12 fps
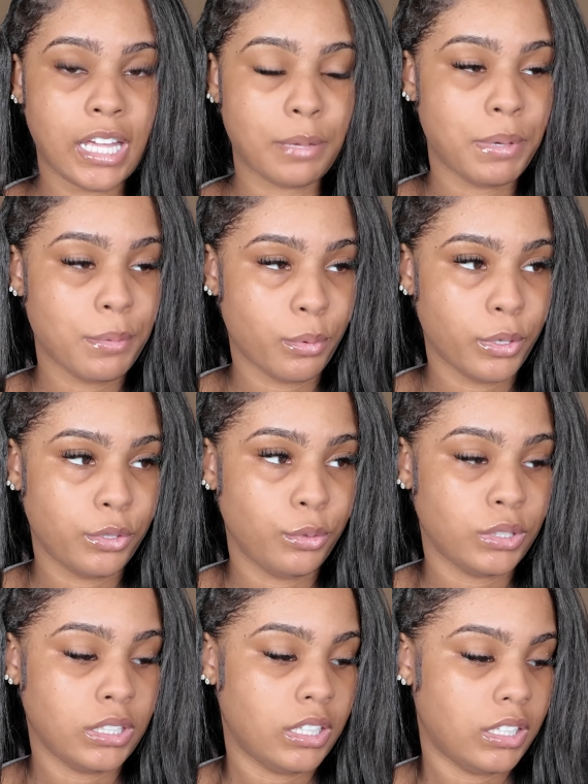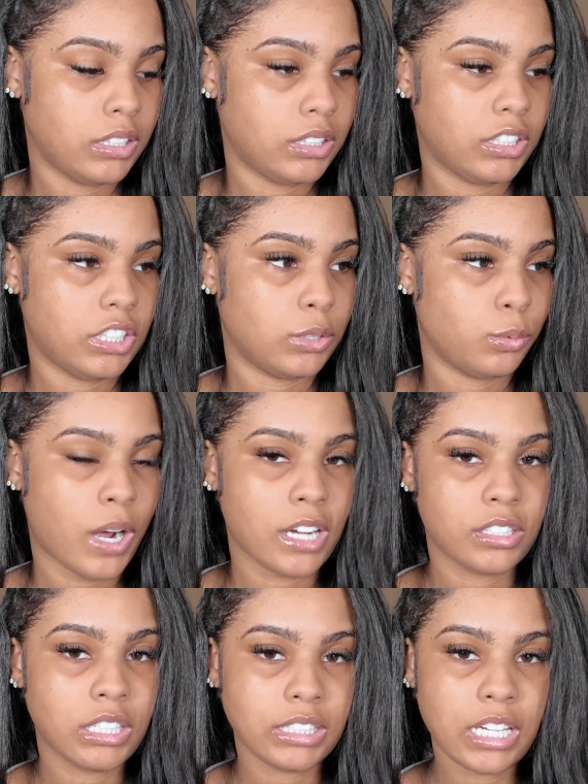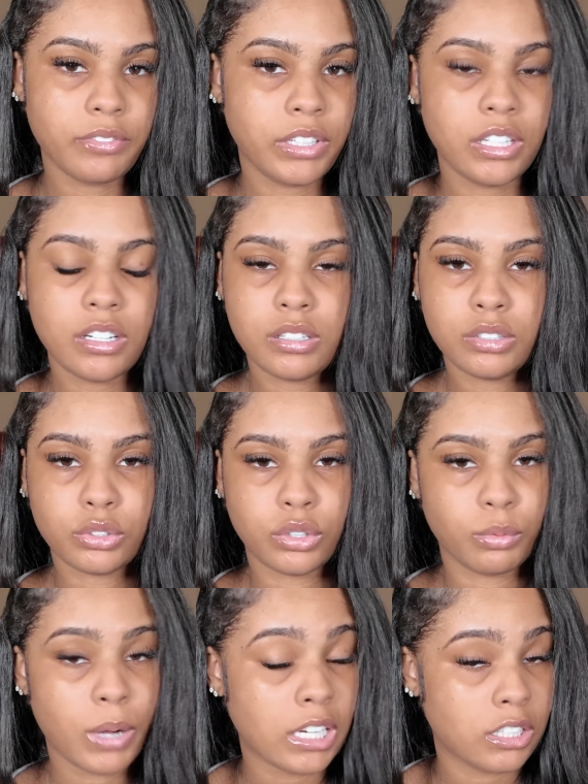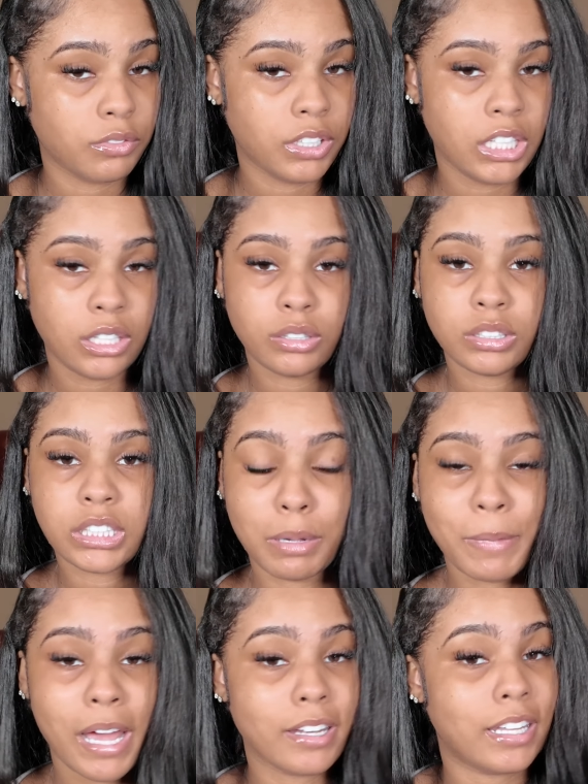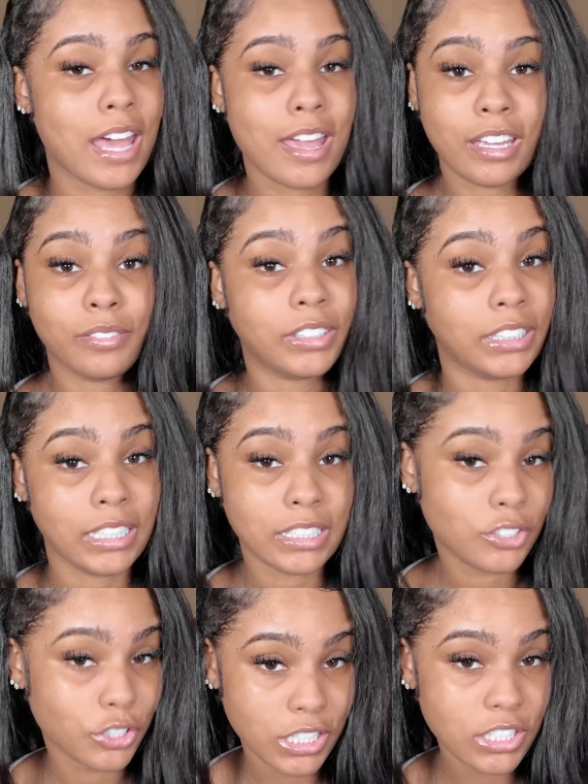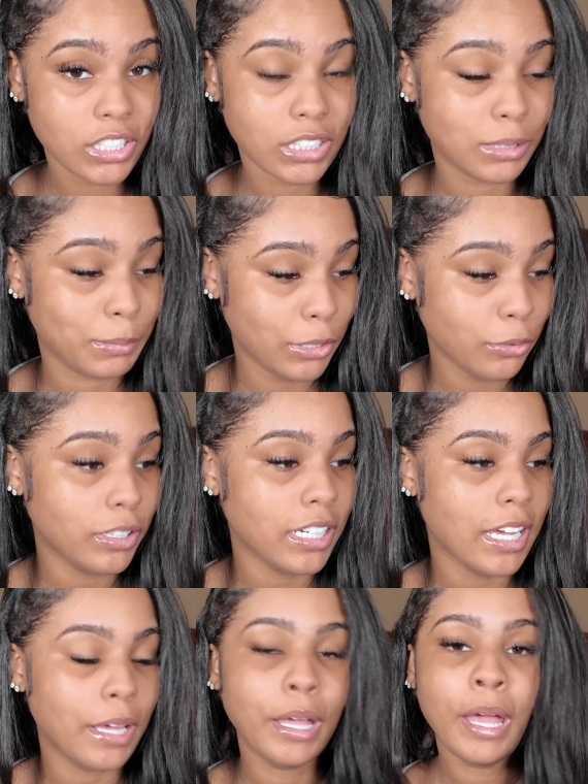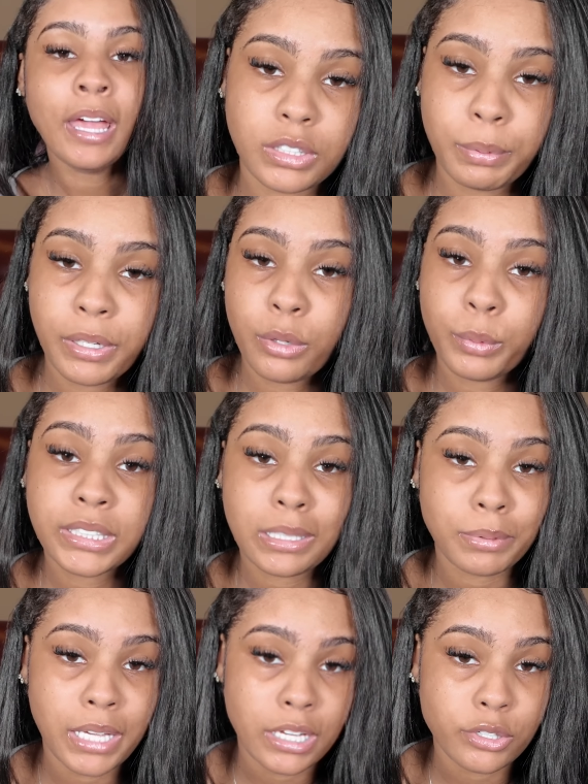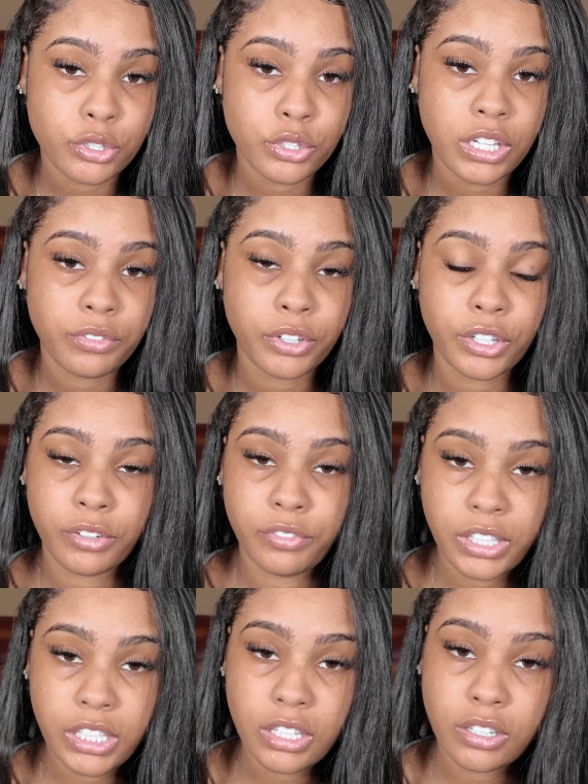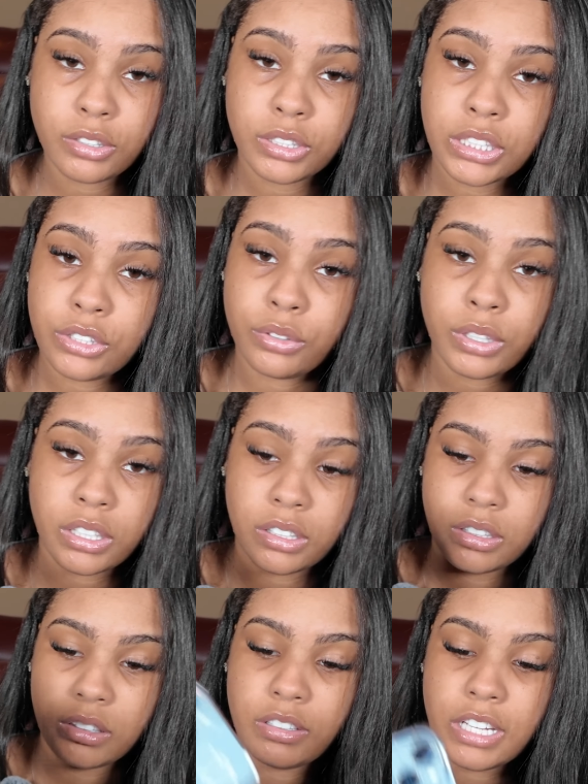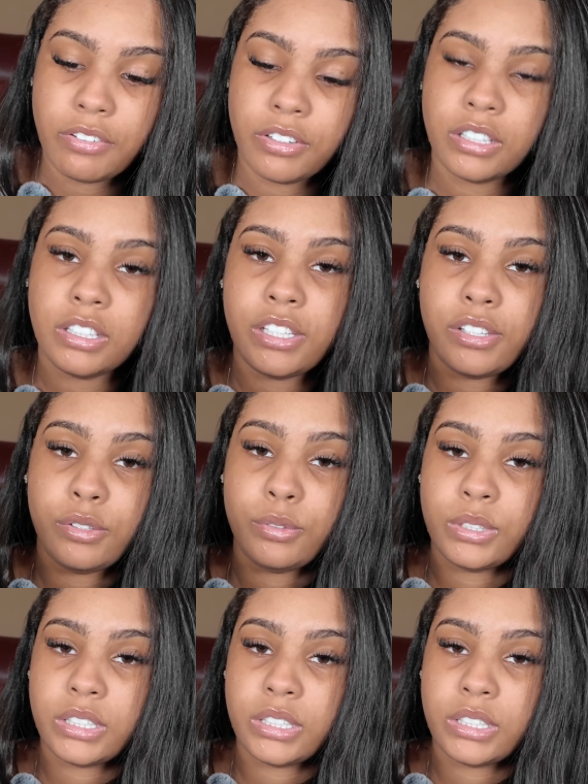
like people were using it to just watch TikTok videos or watching videos. I'm not that heavily in the trenches to be doing that. Depending on what type of angles you need for your videos, you can definitely use